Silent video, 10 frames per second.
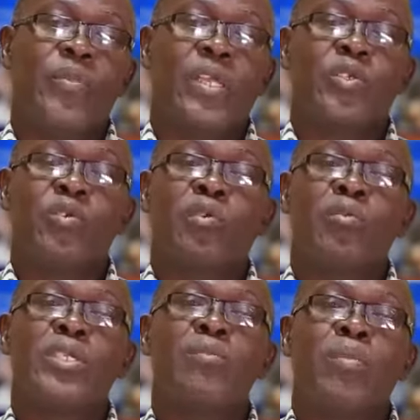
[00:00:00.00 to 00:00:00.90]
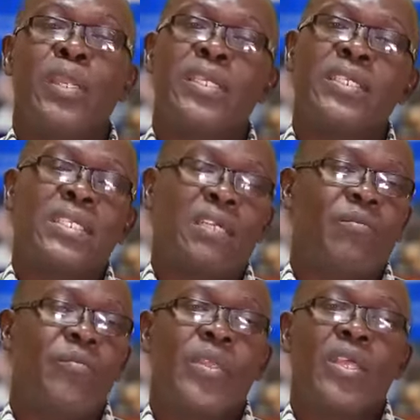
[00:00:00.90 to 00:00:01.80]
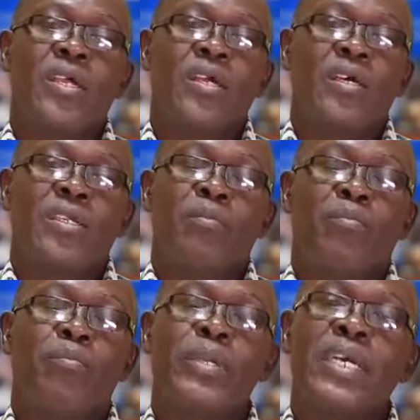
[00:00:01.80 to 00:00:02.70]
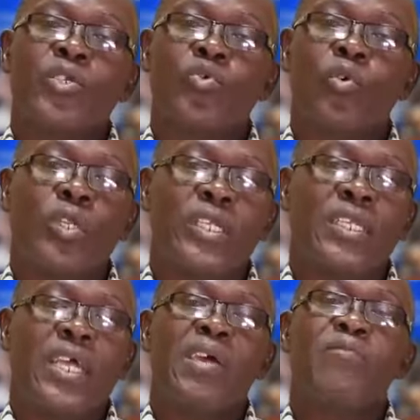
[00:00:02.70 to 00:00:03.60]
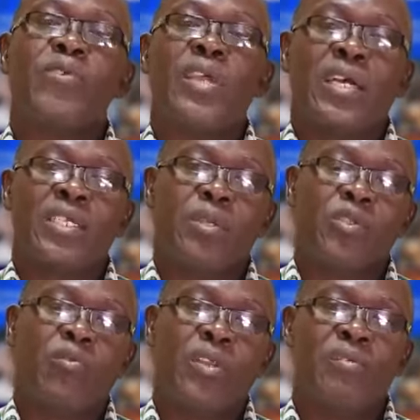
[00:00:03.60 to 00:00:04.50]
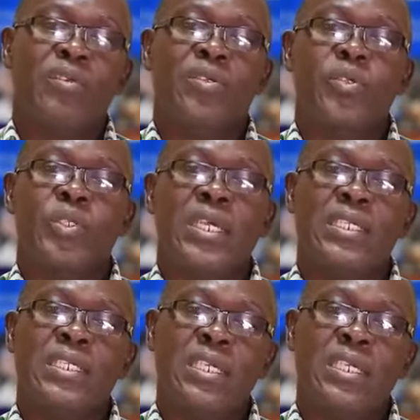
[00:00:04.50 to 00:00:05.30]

And so information plays the biggest role in every aspect of life in the society.